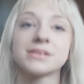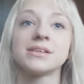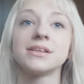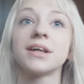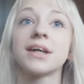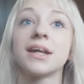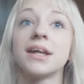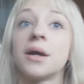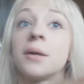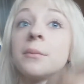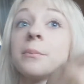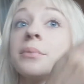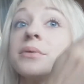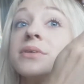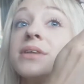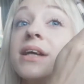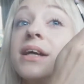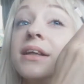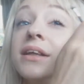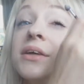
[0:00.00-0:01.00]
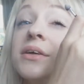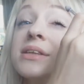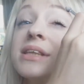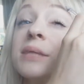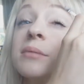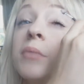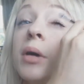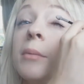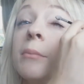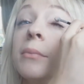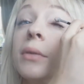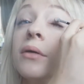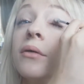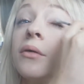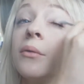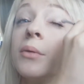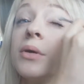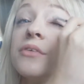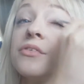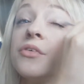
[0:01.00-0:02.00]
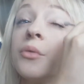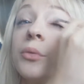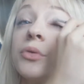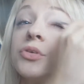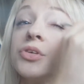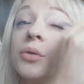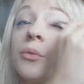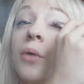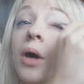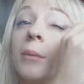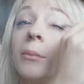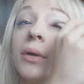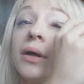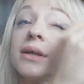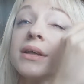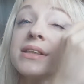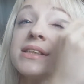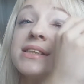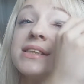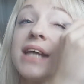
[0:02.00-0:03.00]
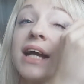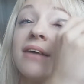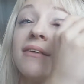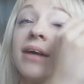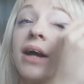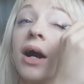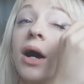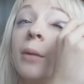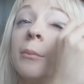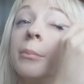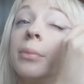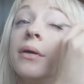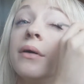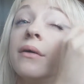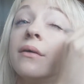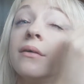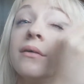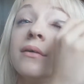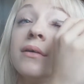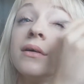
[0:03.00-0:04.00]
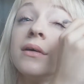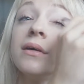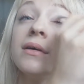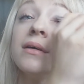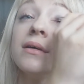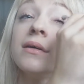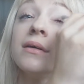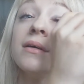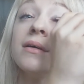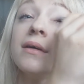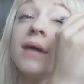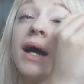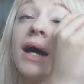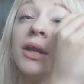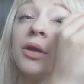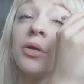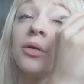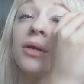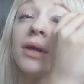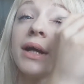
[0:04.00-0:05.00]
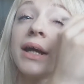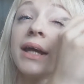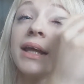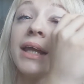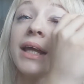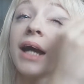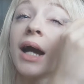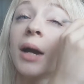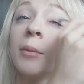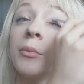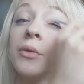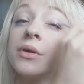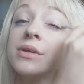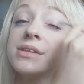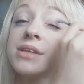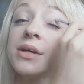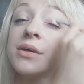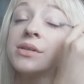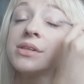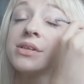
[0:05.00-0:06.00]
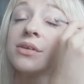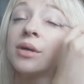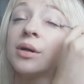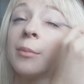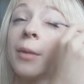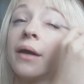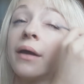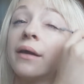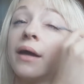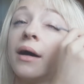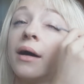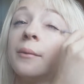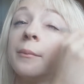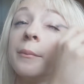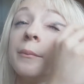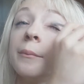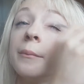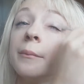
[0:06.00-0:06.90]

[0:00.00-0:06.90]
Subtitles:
looking up and using my mirror if you're wondering why I'm like staring up and not looking at the camera, so sorry about that.